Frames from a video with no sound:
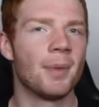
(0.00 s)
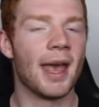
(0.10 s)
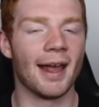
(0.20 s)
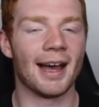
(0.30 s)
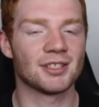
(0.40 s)

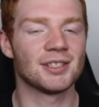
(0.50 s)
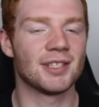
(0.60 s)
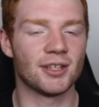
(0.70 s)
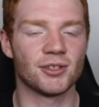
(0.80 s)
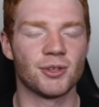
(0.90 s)
yeah, it actually
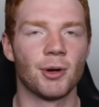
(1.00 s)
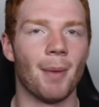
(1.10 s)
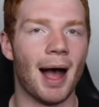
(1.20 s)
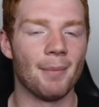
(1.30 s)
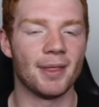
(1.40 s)
did just
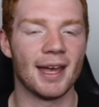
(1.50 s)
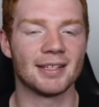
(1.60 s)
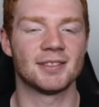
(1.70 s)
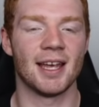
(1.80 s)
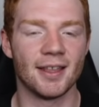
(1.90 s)
remind me there,
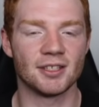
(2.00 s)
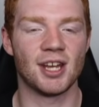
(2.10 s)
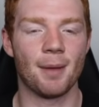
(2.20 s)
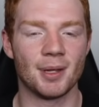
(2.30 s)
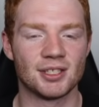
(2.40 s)
seeing the
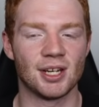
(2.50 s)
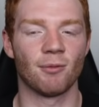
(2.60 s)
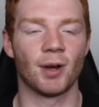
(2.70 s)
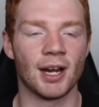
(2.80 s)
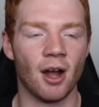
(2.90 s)

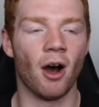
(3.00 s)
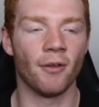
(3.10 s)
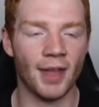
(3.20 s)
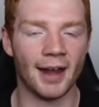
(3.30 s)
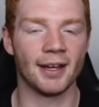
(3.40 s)
championship ring
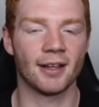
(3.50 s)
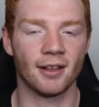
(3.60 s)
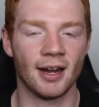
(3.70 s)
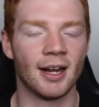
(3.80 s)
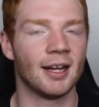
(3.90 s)
on that
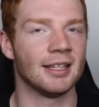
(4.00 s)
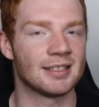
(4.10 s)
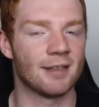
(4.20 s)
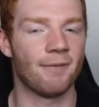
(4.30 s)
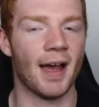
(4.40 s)
Nikola
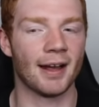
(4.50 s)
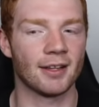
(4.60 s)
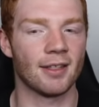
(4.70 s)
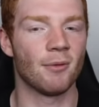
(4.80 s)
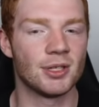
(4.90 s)
is the
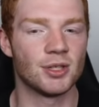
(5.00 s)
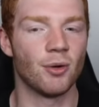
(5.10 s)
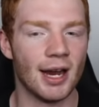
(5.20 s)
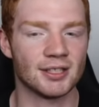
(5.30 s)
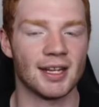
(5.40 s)
fact that we
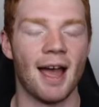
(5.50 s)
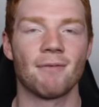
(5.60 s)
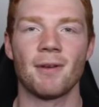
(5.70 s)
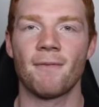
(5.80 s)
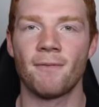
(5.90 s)
do actually
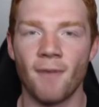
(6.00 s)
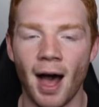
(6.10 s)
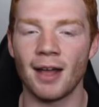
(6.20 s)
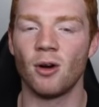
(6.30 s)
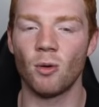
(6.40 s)
have the
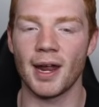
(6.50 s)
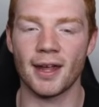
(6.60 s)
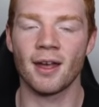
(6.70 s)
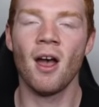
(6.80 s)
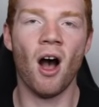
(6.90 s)
final
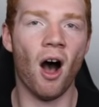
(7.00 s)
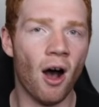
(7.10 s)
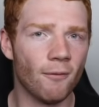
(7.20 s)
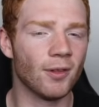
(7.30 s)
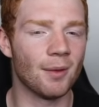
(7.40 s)
week
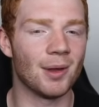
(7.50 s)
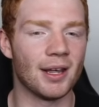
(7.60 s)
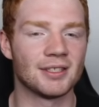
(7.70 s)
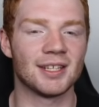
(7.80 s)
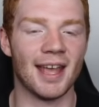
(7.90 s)
of
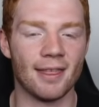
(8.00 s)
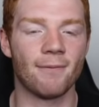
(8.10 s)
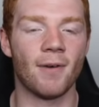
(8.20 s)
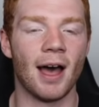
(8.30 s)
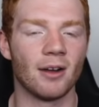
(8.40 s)
limited to get the
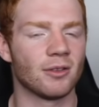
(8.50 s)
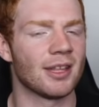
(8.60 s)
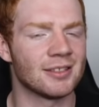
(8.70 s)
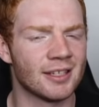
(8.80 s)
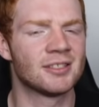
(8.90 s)
final
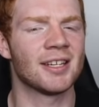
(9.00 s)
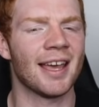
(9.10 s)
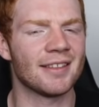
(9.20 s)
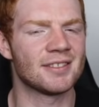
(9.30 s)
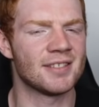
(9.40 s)
the, to
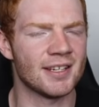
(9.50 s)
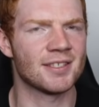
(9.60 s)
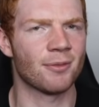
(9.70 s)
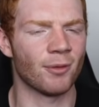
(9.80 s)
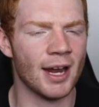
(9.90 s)
get the
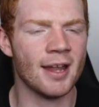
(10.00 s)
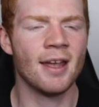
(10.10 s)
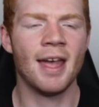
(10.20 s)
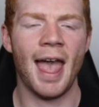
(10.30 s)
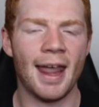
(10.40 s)
sixth ring.
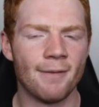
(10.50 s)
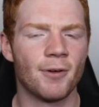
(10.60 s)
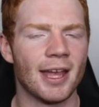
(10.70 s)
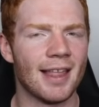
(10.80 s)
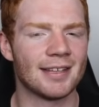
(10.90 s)
And if
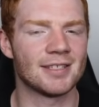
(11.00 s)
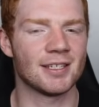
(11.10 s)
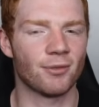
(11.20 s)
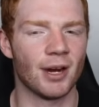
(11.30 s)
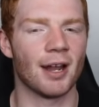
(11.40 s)
we get that
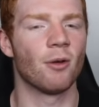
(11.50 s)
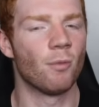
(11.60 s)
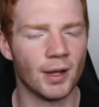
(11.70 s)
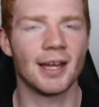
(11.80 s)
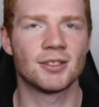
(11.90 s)
sixth ring,
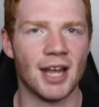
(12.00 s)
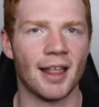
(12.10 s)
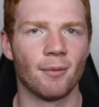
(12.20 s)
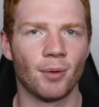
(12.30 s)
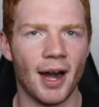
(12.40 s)
we get
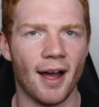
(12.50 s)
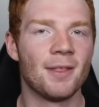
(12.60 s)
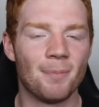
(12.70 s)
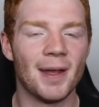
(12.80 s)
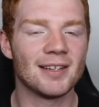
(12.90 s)
Jaylen Brown,
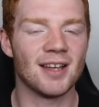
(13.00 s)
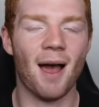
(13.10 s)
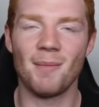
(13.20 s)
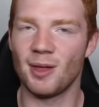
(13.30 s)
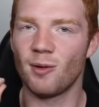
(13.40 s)
the pink
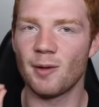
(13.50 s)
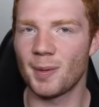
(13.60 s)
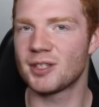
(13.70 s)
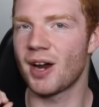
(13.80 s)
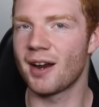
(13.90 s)
diamond that we've
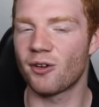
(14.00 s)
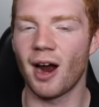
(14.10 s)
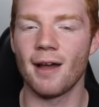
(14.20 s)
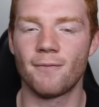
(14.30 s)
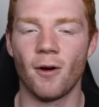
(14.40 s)
been trying to
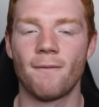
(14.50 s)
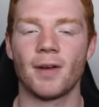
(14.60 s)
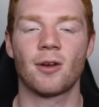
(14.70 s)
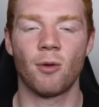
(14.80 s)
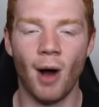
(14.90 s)
grind for
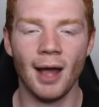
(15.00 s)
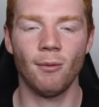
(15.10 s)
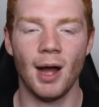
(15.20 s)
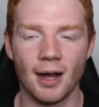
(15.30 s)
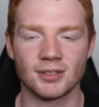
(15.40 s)
for quite a
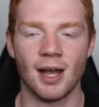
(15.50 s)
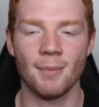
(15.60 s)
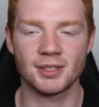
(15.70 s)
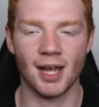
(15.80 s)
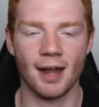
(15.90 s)
while. So
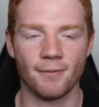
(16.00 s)
I'm excited